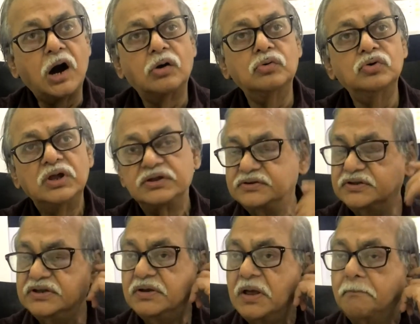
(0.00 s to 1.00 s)
how
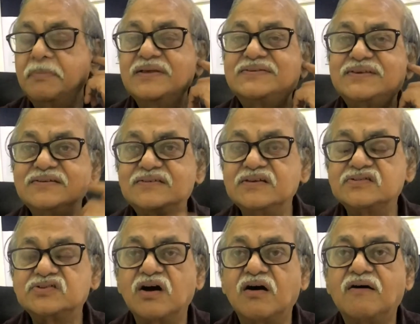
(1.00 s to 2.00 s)
the
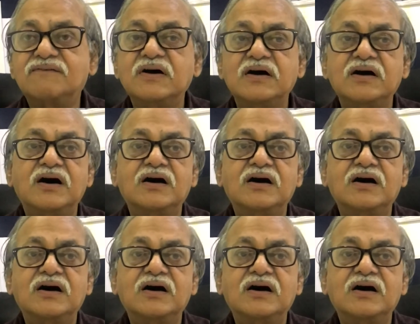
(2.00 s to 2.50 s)
messages of